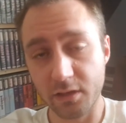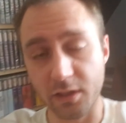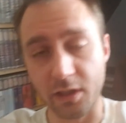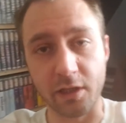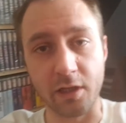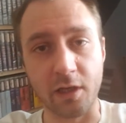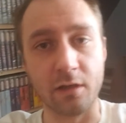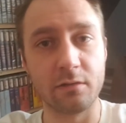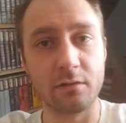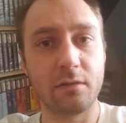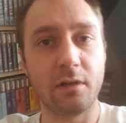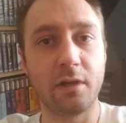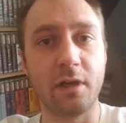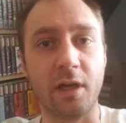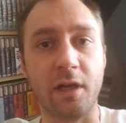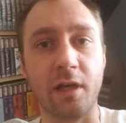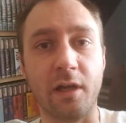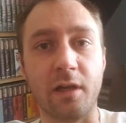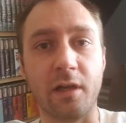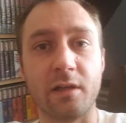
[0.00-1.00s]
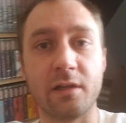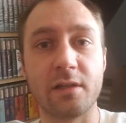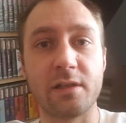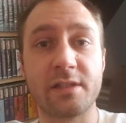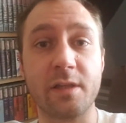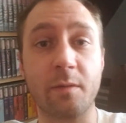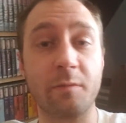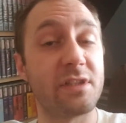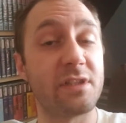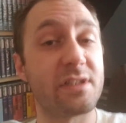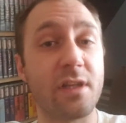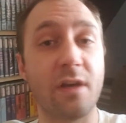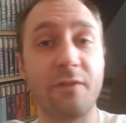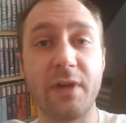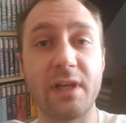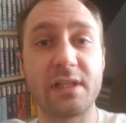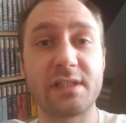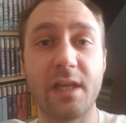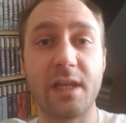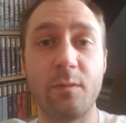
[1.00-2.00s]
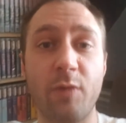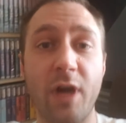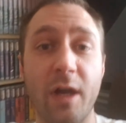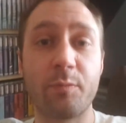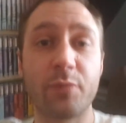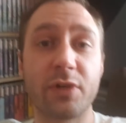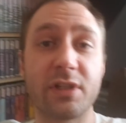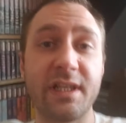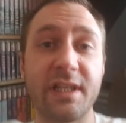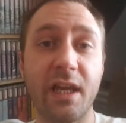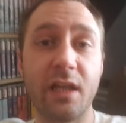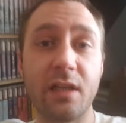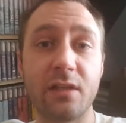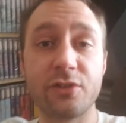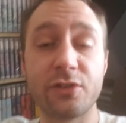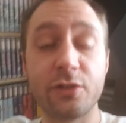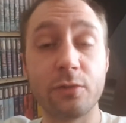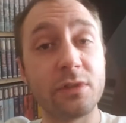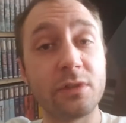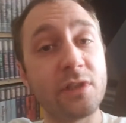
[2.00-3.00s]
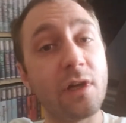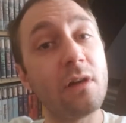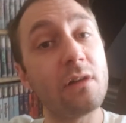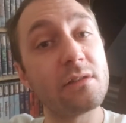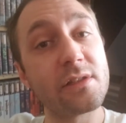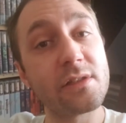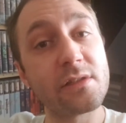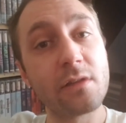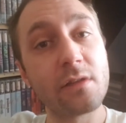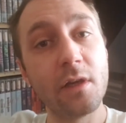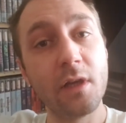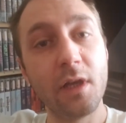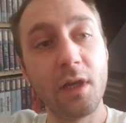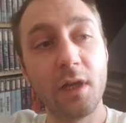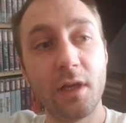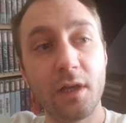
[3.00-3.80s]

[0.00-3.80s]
Some of the stuff I say might pertain to adults.